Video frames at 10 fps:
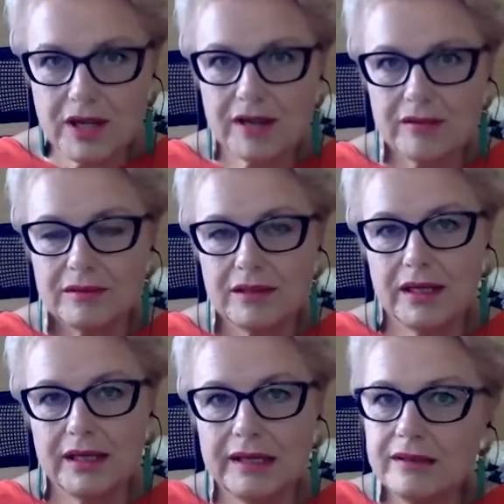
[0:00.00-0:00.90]

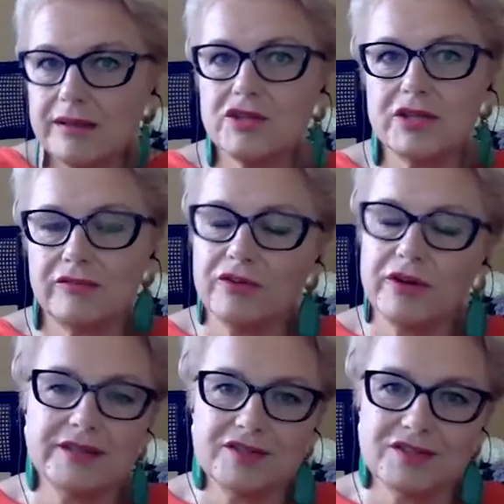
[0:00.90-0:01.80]
Russian,
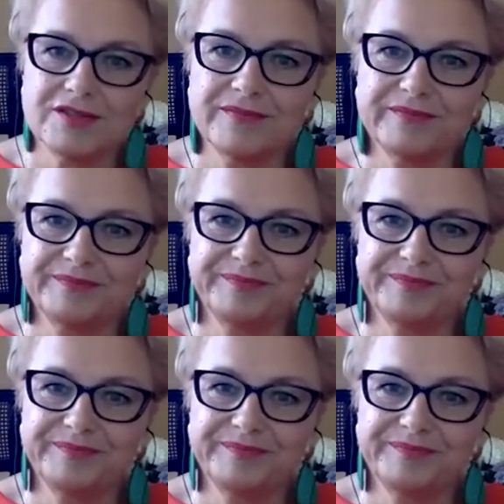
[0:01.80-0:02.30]
English, and French.